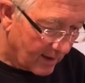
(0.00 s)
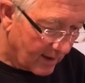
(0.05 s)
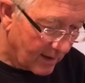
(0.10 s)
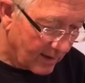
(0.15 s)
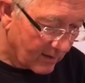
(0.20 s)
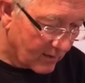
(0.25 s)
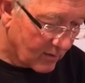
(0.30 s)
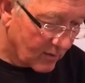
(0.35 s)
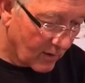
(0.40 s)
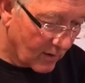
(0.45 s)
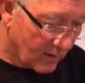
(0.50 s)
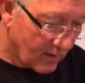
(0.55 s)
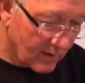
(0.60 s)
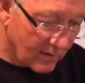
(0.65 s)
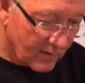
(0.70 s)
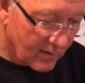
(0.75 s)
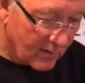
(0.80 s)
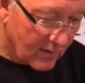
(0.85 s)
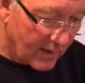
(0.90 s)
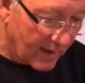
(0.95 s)
It's
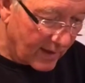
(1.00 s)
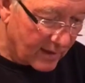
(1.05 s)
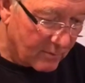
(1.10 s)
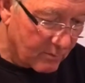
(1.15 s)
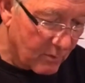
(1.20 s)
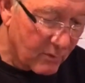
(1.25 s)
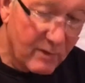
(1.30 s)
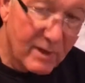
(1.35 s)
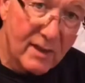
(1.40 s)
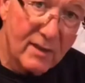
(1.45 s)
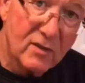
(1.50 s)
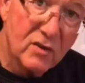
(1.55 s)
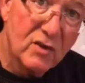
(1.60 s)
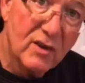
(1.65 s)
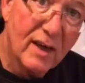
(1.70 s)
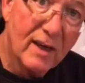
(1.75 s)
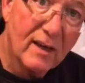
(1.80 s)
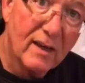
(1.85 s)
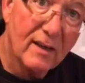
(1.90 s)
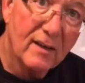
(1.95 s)
this is an ex-Marines
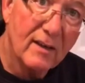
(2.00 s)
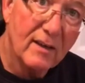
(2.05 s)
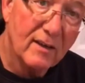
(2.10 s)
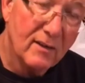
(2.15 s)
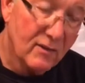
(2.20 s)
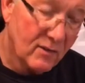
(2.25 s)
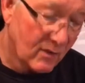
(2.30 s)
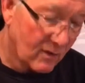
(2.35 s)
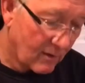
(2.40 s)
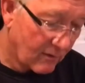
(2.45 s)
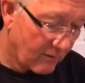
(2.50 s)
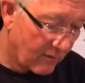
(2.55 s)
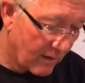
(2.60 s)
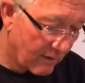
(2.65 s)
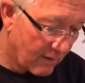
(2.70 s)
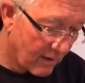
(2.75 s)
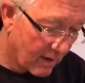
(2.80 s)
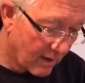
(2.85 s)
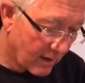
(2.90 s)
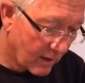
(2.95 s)
jacket. It's
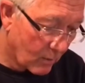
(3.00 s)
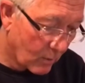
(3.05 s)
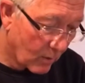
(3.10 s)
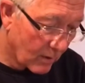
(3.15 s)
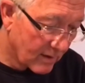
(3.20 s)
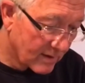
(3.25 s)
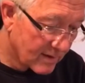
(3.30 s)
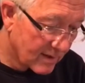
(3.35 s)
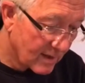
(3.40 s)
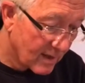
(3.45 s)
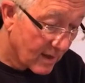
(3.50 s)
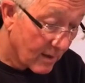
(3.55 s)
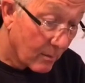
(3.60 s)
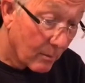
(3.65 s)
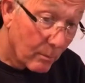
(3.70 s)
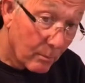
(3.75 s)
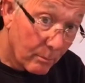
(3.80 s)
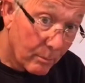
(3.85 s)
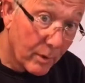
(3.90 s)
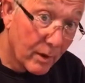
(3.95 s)
very high quality,
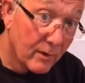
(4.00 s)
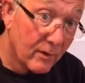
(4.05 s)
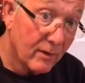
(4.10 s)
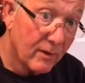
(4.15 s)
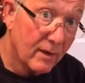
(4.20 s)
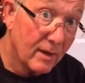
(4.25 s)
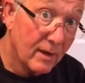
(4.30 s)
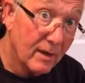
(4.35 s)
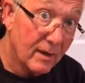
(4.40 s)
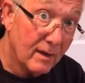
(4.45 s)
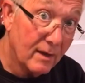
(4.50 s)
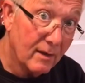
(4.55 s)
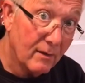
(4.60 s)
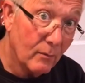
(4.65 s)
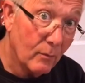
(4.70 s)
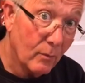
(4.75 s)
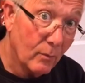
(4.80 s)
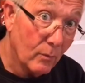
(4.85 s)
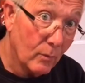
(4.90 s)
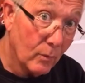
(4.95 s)
but the
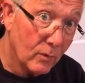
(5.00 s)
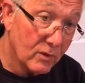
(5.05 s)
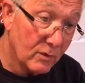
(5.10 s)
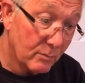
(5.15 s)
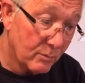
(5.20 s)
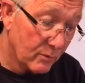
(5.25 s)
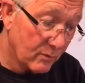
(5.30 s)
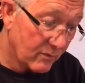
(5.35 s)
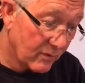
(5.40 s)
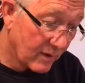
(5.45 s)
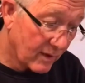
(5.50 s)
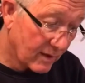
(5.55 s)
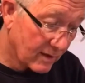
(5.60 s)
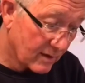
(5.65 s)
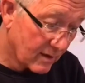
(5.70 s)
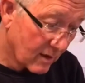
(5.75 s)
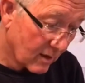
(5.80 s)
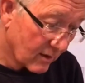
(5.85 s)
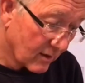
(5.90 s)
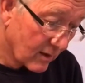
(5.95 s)
waterproofing
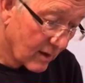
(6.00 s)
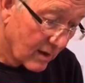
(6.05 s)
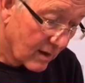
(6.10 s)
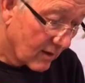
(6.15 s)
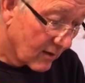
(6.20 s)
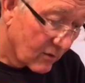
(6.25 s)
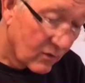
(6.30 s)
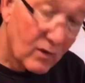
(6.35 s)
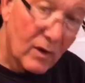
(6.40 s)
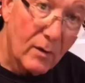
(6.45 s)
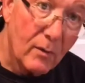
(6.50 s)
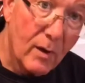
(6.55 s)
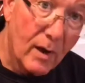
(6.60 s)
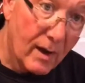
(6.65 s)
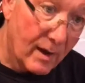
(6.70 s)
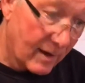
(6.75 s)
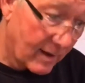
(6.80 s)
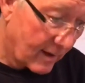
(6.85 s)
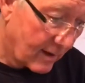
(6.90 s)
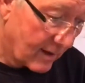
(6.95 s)
had gone, so
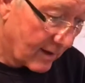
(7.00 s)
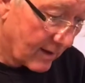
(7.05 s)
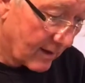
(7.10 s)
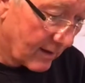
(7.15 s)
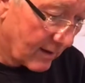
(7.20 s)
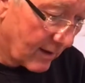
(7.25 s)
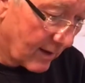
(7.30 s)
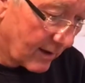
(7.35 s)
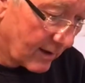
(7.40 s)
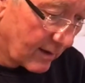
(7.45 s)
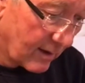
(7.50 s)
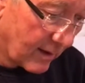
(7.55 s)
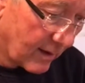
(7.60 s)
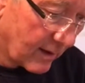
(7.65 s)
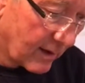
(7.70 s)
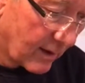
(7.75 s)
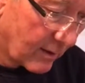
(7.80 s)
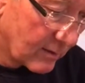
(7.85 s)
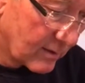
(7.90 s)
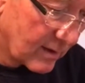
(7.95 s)
I
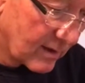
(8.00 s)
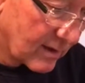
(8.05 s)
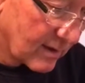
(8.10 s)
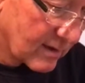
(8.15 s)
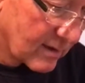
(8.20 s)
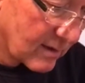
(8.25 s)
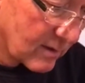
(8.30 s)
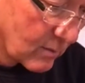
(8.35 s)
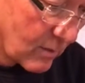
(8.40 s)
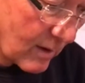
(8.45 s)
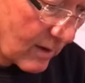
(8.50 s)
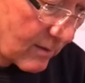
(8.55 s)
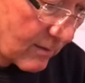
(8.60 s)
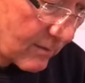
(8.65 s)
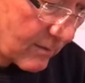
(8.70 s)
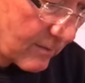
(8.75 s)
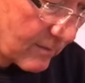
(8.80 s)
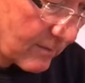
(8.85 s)
coated this as well.